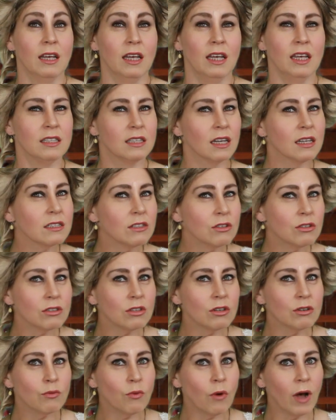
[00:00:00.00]
He does not
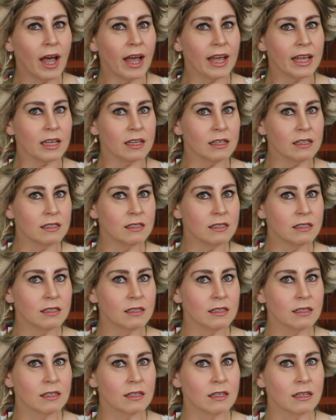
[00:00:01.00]
know why.
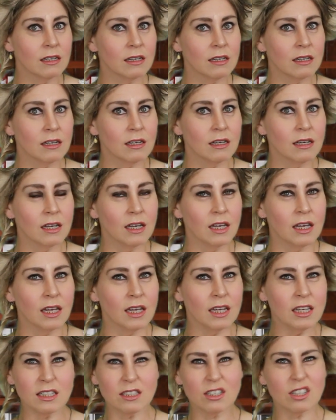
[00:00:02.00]

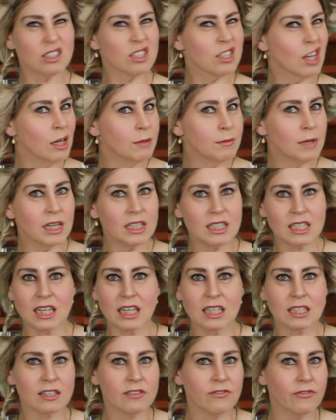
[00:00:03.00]
He is disturbed by
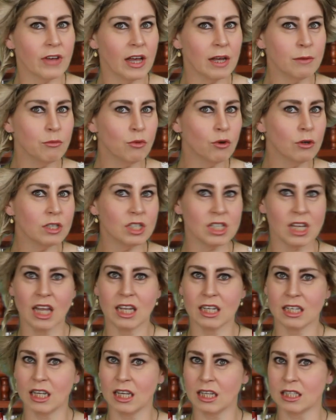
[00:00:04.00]
things far more
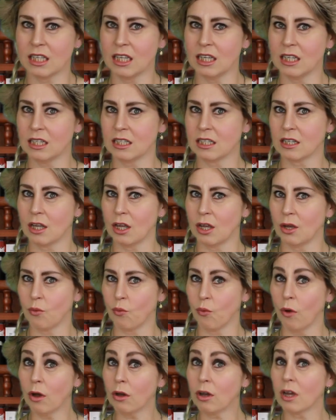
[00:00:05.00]
than it is
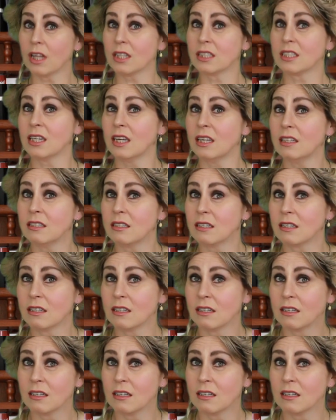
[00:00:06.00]
warranted.